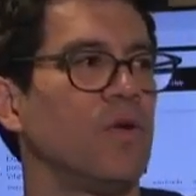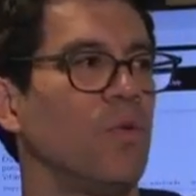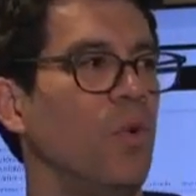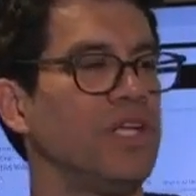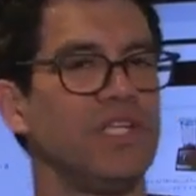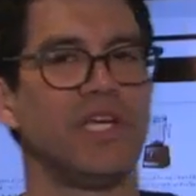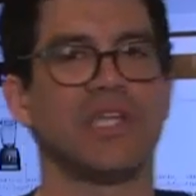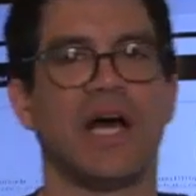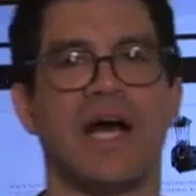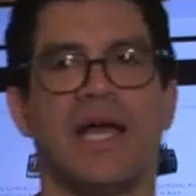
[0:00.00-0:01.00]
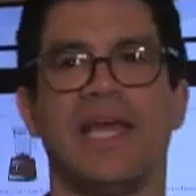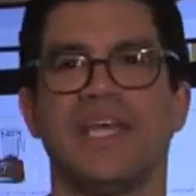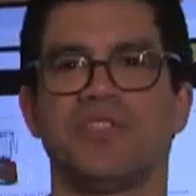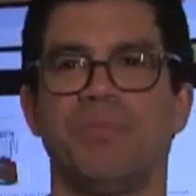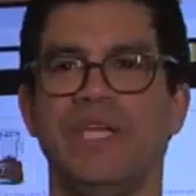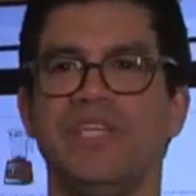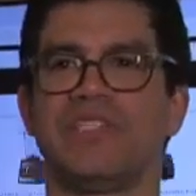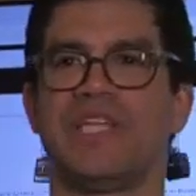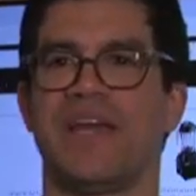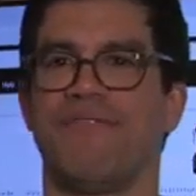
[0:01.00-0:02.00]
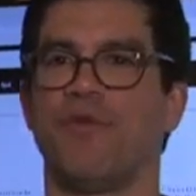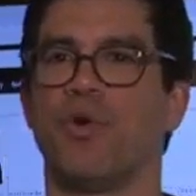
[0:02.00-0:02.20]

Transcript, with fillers: What does ISB stand